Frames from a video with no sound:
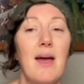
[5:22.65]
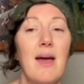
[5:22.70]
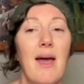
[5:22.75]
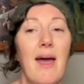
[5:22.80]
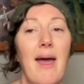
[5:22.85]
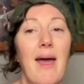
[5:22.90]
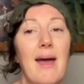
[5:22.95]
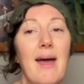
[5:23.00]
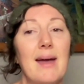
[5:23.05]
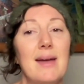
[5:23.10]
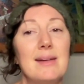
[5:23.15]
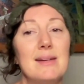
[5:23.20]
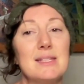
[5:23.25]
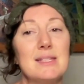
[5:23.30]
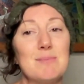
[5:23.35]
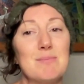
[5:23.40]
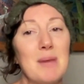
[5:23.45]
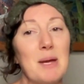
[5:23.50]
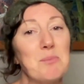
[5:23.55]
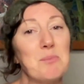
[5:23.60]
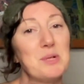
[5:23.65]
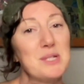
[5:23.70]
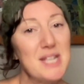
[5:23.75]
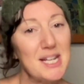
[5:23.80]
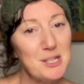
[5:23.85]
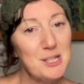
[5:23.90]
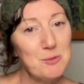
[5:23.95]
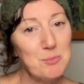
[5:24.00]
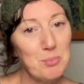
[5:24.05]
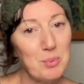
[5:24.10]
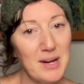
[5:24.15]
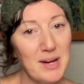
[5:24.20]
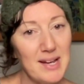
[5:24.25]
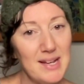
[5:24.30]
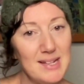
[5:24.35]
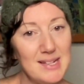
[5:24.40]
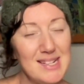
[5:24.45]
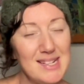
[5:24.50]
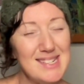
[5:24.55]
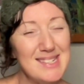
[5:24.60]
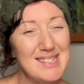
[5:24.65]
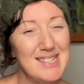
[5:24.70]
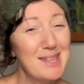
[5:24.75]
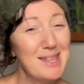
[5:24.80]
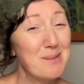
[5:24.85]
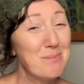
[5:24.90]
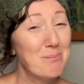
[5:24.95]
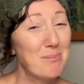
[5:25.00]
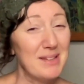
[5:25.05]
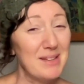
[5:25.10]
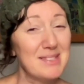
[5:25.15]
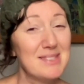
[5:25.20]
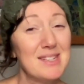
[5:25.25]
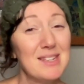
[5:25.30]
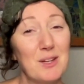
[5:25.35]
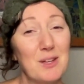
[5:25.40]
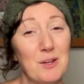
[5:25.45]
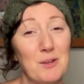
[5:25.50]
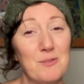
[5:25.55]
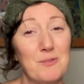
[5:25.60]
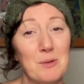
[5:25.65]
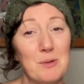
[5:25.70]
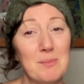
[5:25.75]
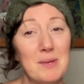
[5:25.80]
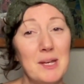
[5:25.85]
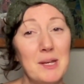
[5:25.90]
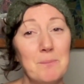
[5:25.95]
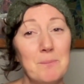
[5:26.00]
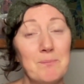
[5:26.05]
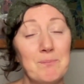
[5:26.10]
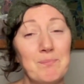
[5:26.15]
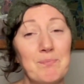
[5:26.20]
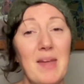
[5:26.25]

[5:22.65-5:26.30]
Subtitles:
and my protective brain did the best it could for me,